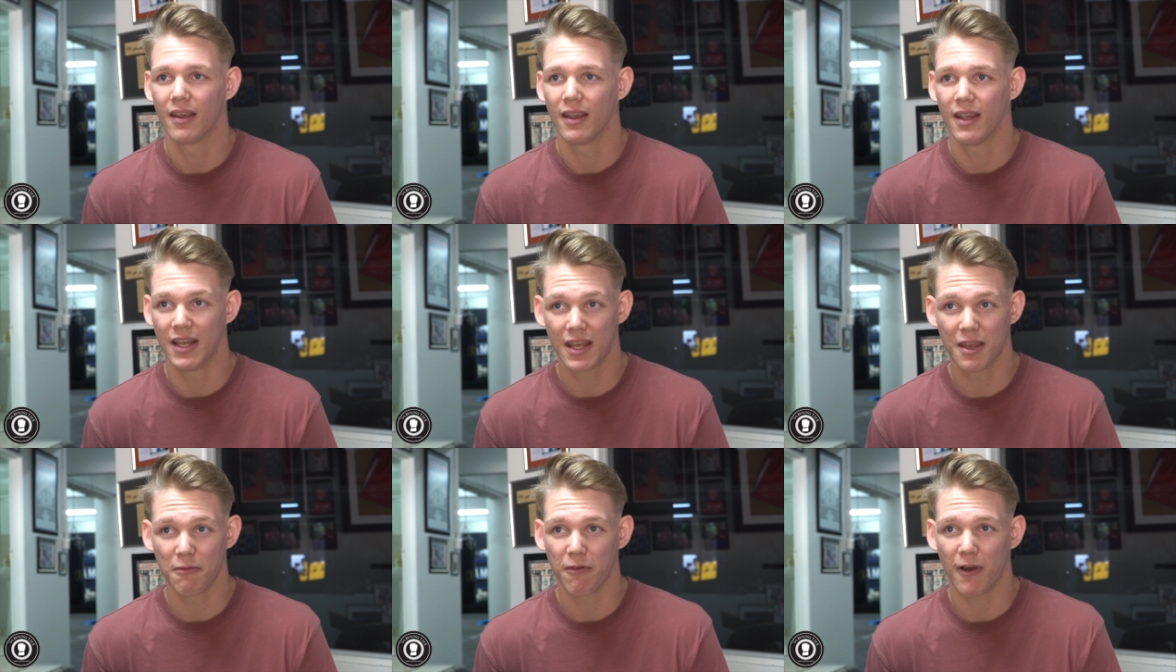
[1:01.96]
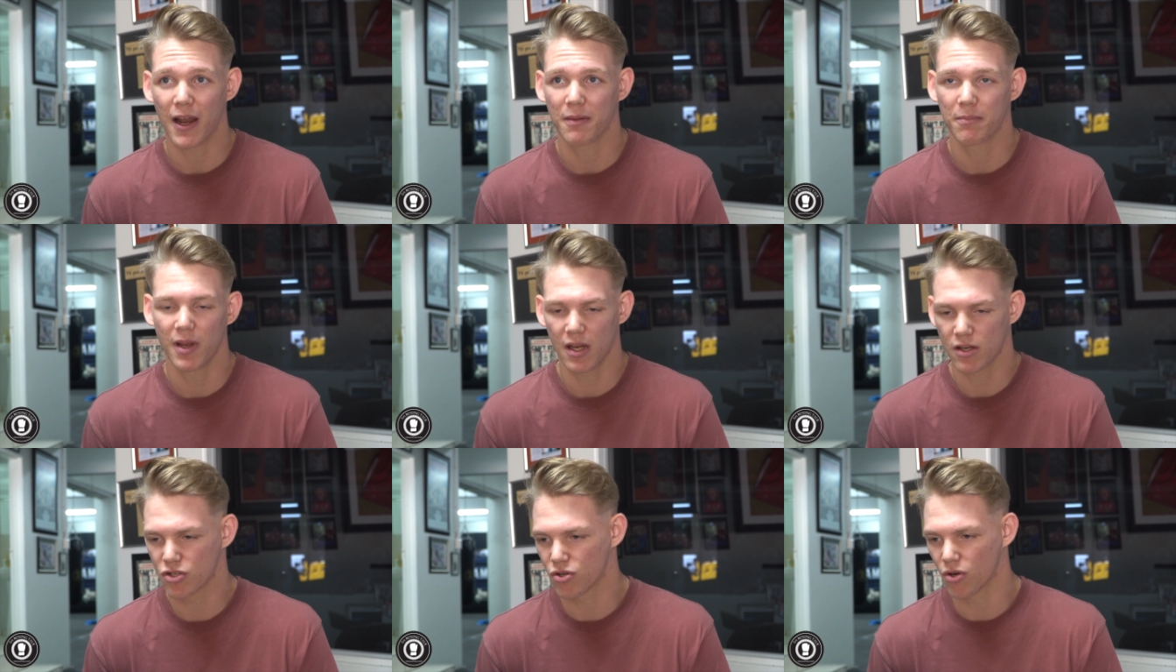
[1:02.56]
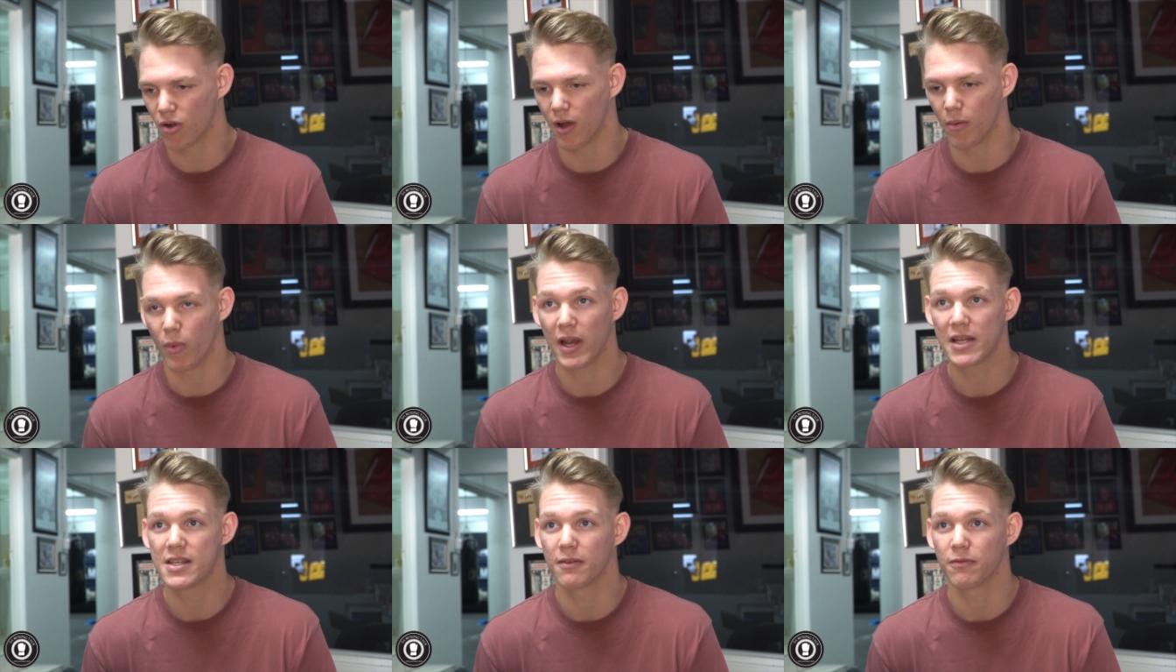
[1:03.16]
he can fight me, sure, I'm
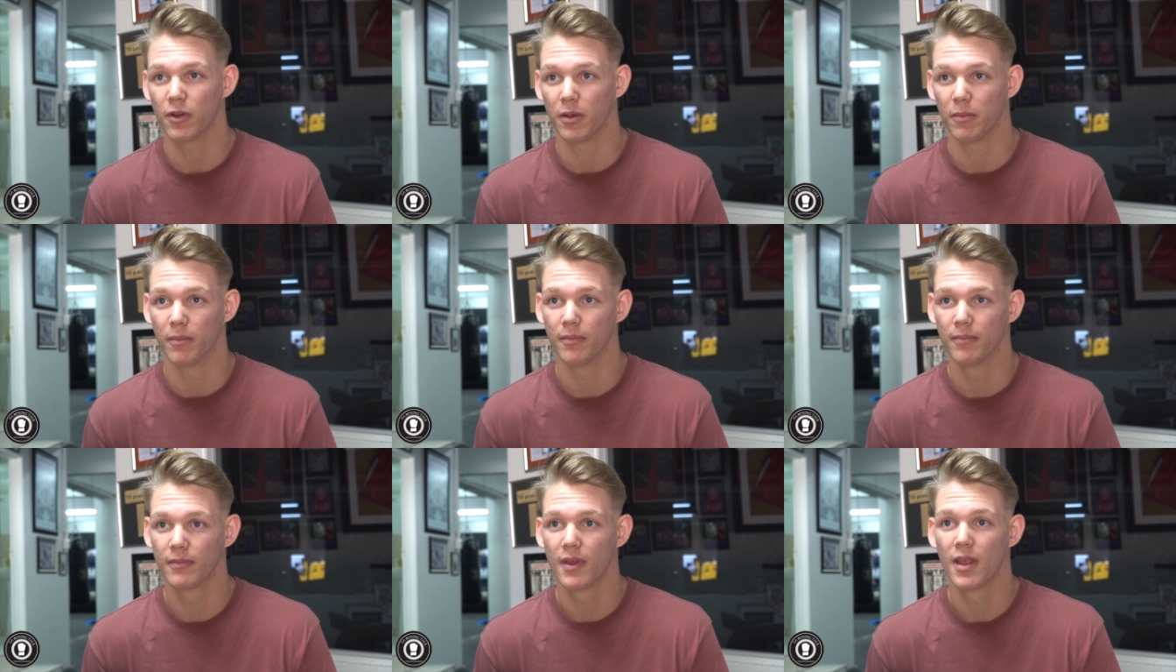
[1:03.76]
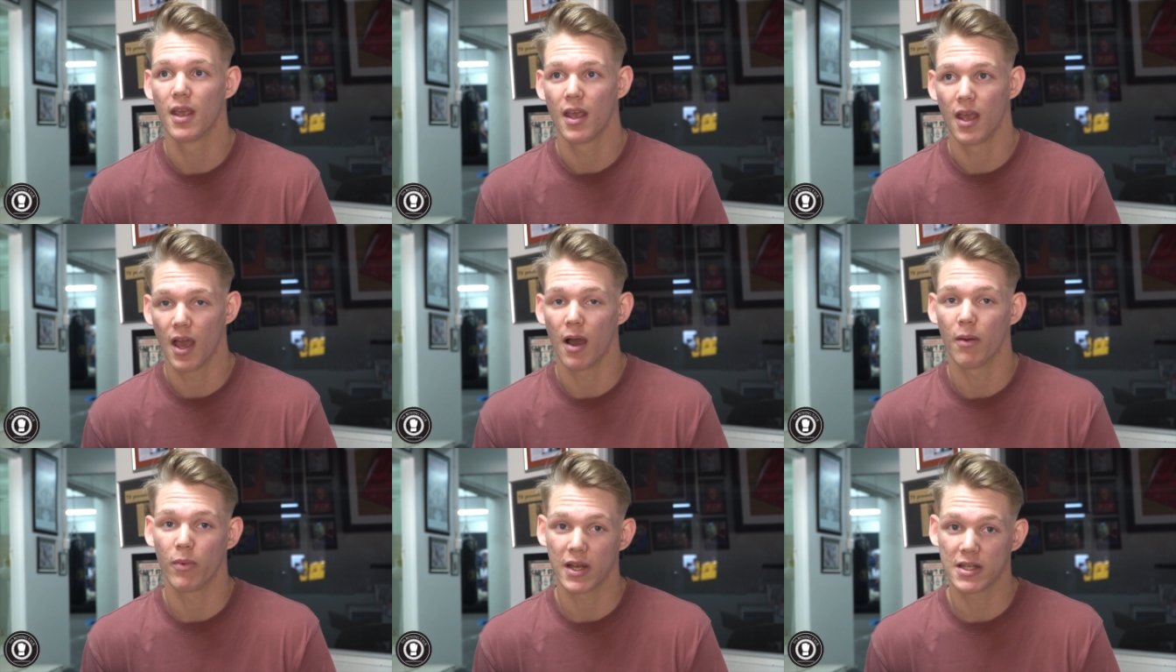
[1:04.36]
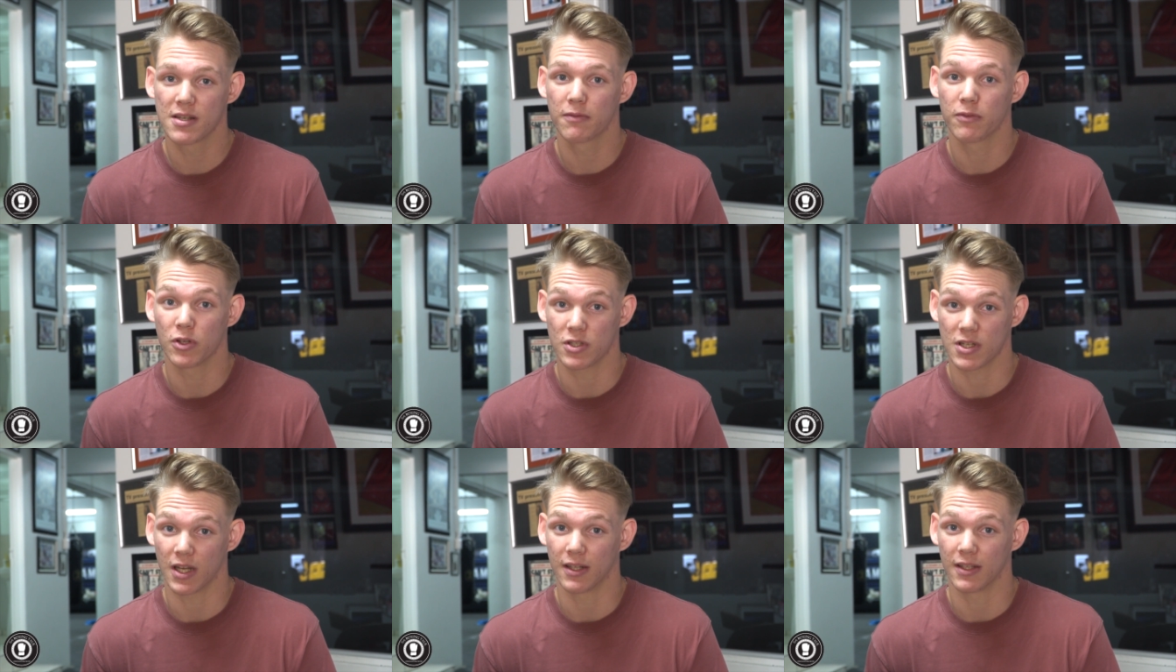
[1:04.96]
waiting for him. I'm waiting for you,
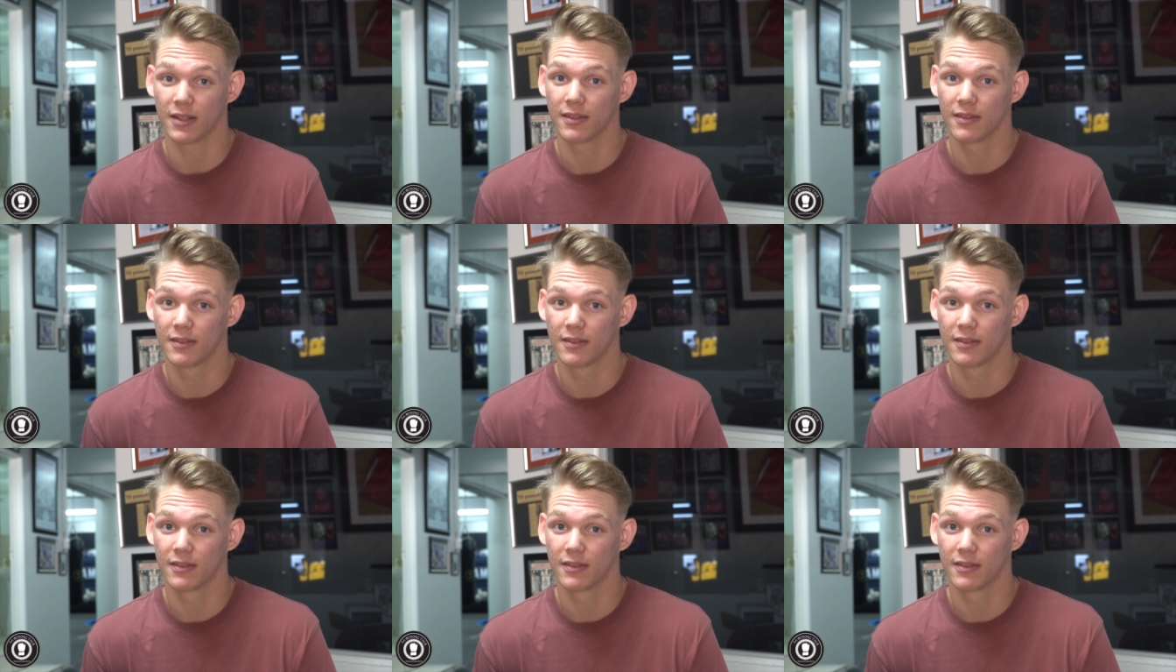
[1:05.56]
Sheldon.